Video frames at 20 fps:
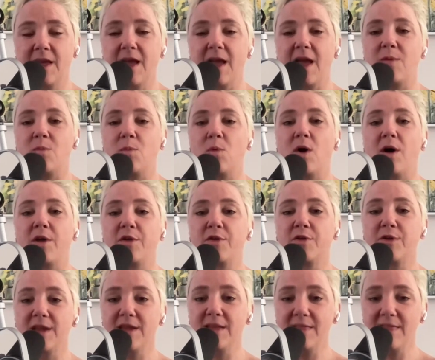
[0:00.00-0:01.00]
And while
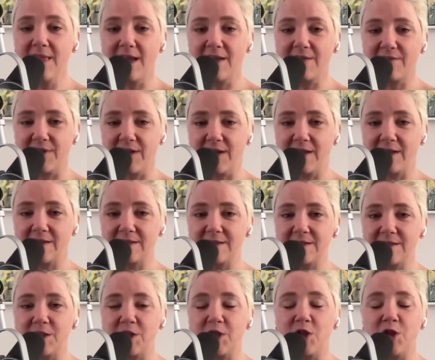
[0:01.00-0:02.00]
you're in that
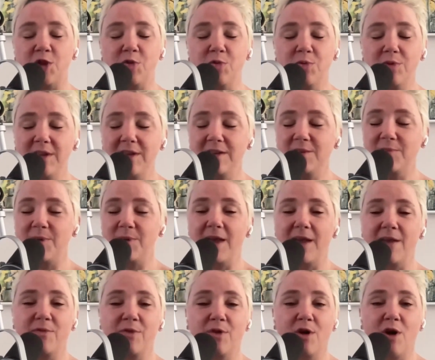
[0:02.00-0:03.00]
phase, you need to
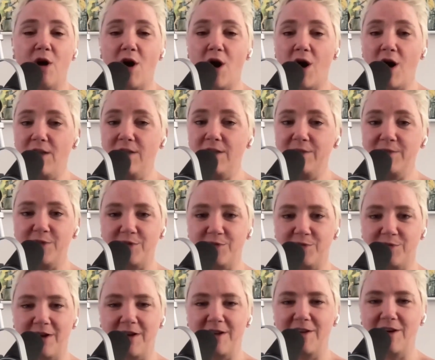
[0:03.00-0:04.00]
pay for all of your
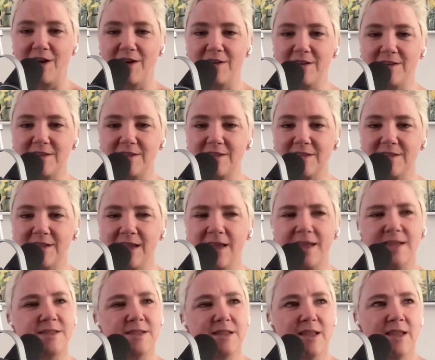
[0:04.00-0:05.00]
drug costs.
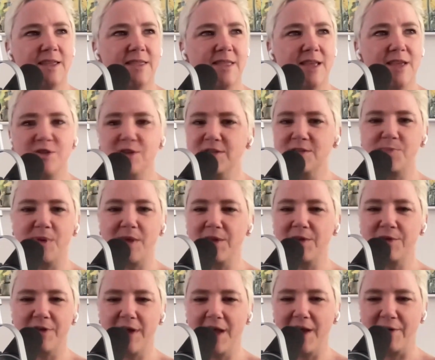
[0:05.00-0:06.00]
It's like they just
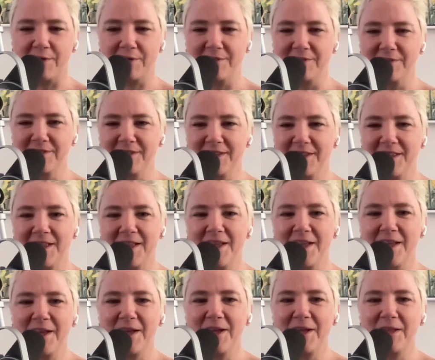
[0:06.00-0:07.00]
petered out.
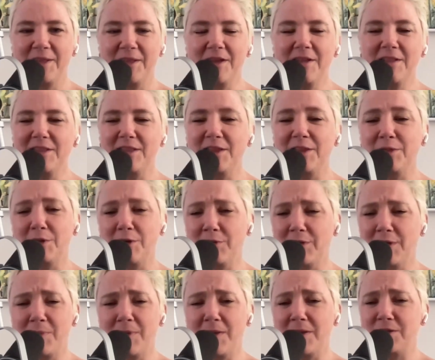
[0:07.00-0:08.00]
Luckily, you'll
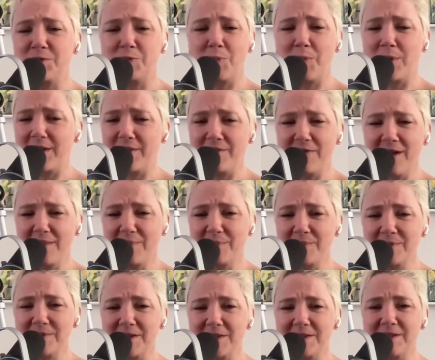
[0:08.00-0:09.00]
only pay
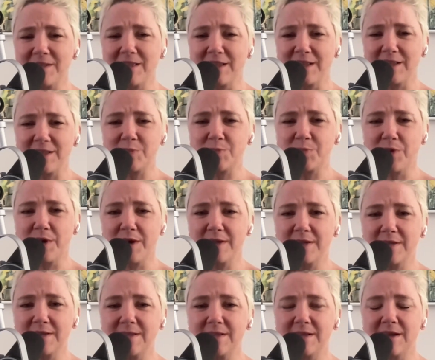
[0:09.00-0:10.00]
25% of the list
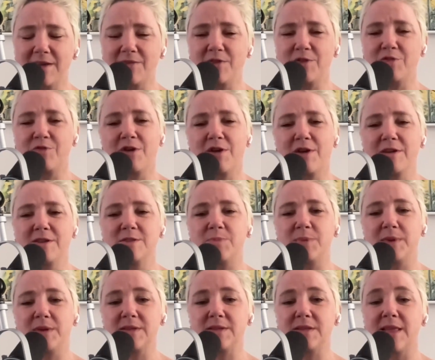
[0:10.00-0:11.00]
price of your drugs
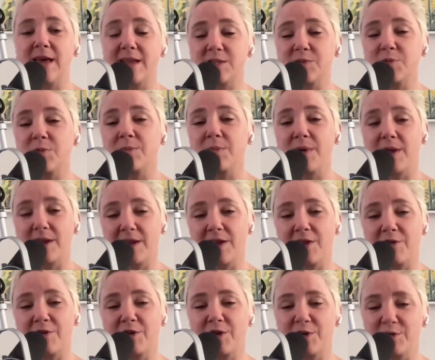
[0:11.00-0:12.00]
because that's what
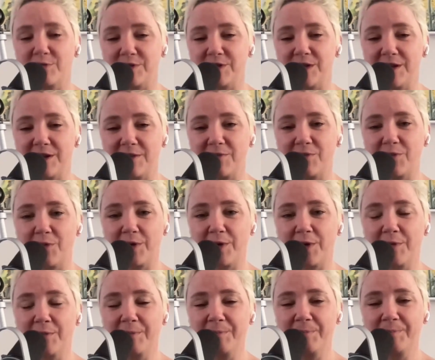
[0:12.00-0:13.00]
Medicare negotiated for
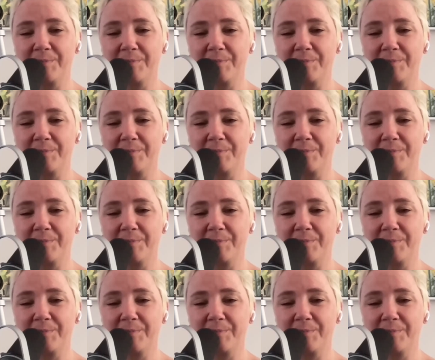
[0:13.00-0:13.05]
you.